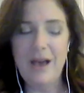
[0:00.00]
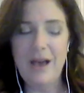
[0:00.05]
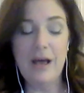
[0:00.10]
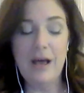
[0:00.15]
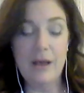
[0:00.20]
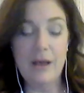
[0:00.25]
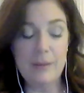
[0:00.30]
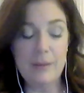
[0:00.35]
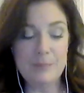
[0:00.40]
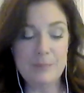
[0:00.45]

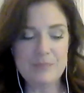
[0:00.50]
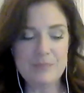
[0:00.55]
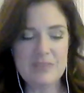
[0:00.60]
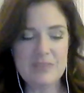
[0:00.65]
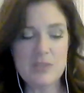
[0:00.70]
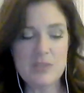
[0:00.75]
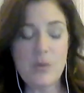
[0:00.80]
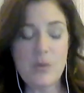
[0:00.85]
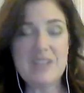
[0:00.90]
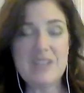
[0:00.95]

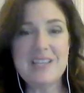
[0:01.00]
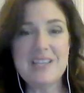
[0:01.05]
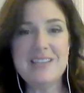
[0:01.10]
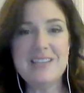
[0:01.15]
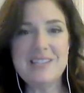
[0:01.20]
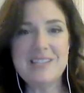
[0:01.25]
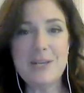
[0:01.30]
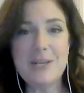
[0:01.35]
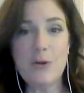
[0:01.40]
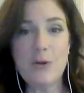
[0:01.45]
So as I
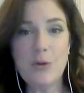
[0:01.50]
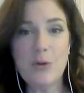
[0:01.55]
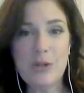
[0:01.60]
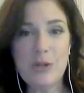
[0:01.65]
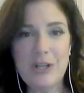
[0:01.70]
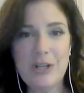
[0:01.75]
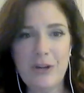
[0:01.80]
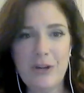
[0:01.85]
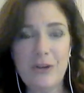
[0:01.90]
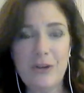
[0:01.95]
said
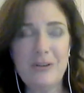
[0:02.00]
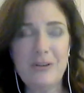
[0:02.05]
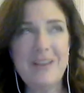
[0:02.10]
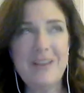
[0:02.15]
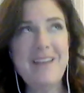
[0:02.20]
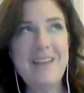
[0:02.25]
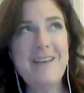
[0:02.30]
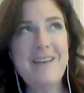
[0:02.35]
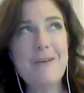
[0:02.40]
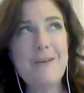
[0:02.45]
earlier,
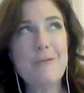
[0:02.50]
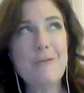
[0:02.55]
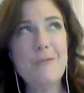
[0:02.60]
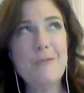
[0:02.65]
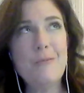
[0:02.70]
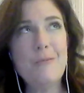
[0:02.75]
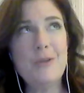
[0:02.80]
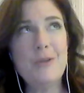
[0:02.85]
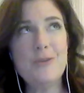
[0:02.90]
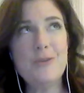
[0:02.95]

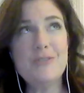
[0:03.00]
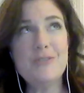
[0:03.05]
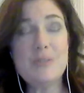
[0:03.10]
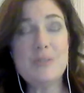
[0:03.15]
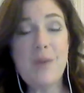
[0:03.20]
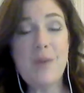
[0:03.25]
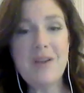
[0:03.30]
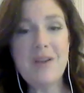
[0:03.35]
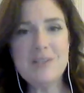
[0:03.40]
when you respond